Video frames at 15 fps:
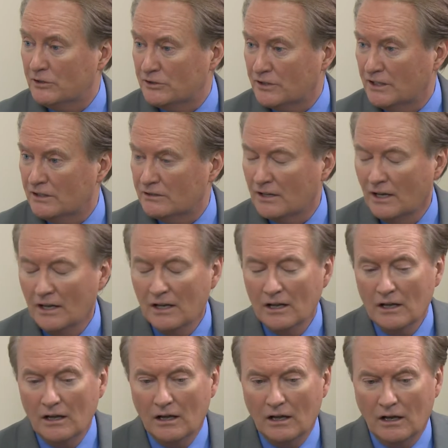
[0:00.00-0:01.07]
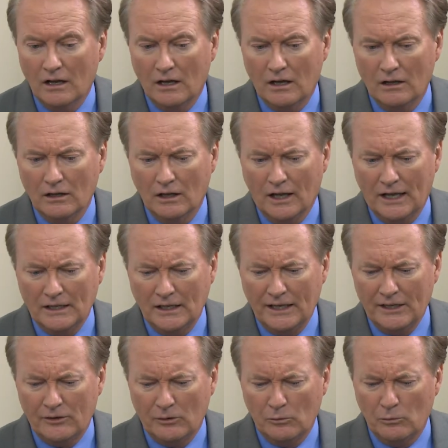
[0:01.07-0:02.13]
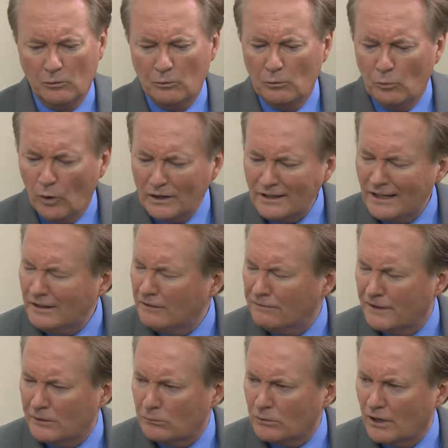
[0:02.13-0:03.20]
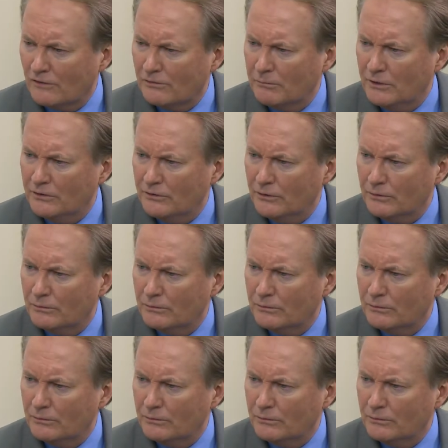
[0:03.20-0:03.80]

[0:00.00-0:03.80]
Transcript: disease a lot later. What can the federal government do?